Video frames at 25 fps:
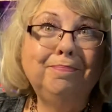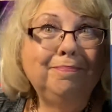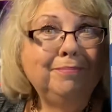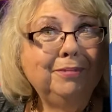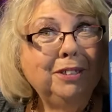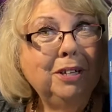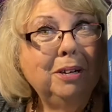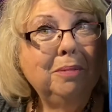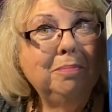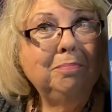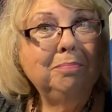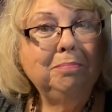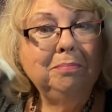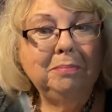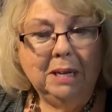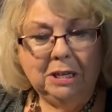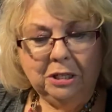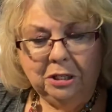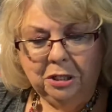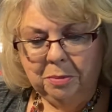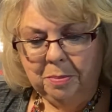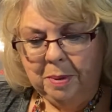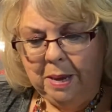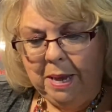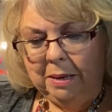So not
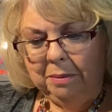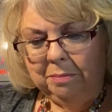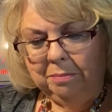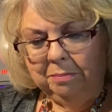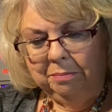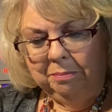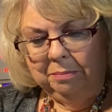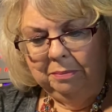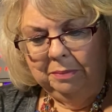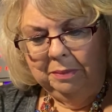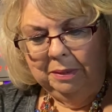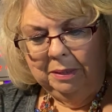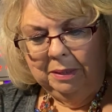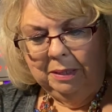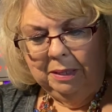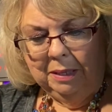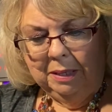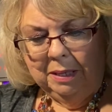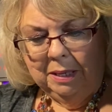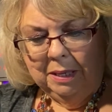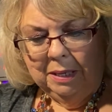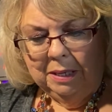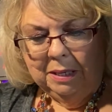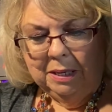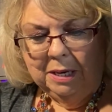too bad,
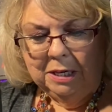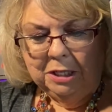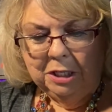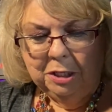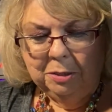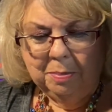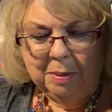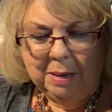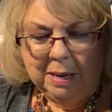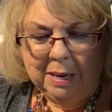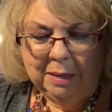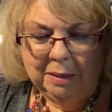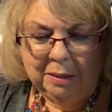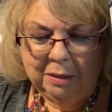not too bad.